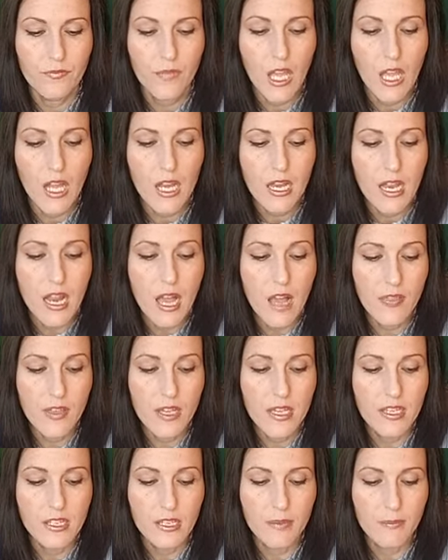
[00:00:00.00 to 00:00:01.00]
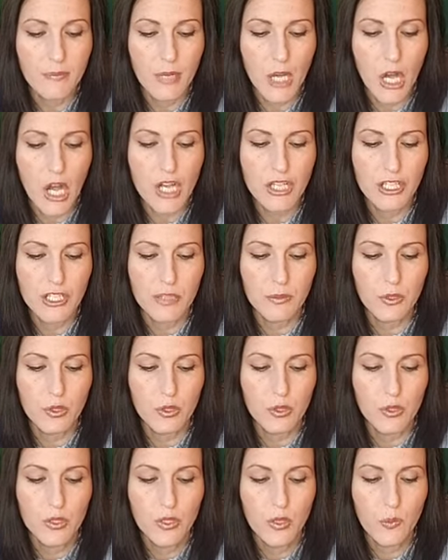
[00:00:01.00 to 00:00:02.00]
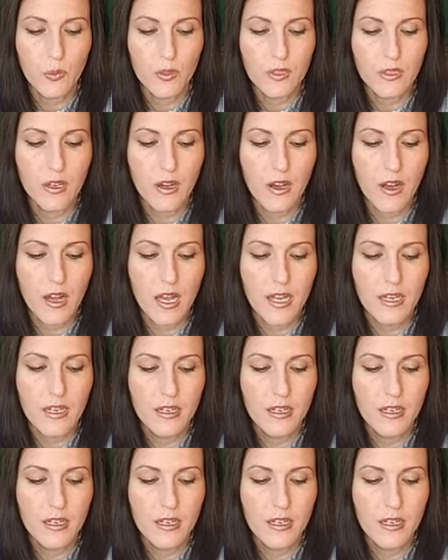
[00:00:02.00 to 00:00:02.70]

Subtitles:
Nothing is impossible with God.